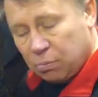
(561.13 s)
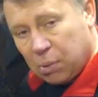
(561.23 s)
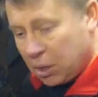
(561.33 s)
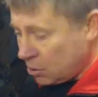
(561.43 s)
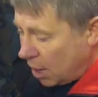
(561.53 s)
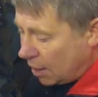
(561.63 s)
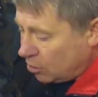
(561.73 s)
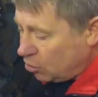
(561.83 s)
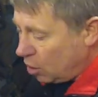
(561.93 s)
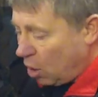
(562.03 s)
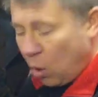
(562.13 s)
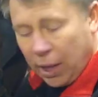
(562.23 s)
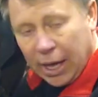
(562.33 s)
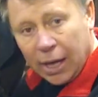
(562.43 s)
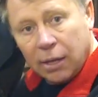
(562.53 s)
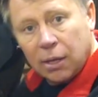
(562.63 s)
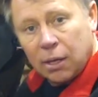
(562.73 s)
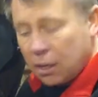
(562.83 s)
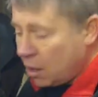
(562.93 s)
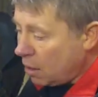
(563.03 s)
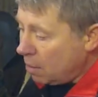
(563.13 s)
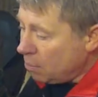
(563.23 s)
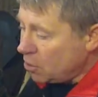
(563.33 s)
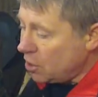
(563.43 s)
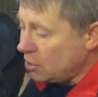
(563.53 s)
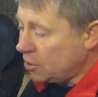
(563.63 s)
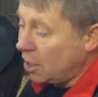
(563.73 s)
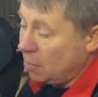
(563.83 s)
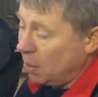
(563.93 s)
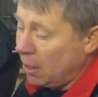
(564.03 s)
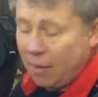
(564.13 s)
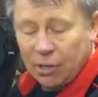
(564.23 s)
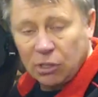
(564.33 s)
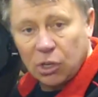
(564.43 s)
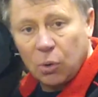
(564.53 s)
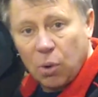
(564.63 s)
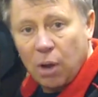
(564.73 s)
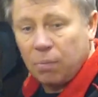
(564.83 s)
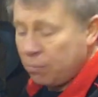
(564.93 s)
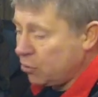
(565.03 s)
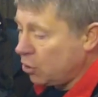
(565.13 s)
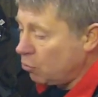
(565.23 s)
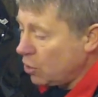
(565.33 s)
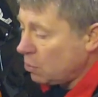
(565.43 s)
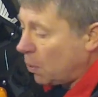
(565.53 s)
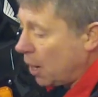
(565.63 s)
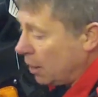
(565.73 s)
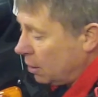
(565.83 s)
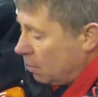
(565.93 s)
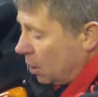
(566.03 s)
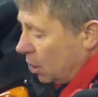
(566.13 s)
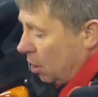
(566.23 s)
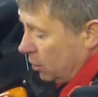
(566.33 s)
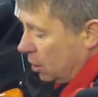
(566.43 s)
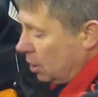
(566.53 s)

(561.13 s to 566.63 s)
because I had to drill a hole here, necessitated me having to respray the mudguard.